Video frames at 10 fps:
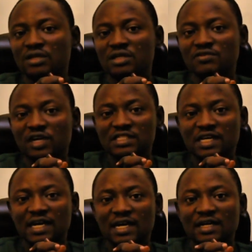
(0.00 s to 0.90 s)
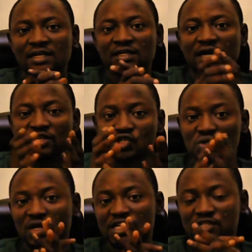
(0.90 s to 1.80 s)
inverter and
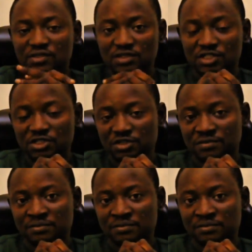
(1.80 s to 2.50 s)
solar installation.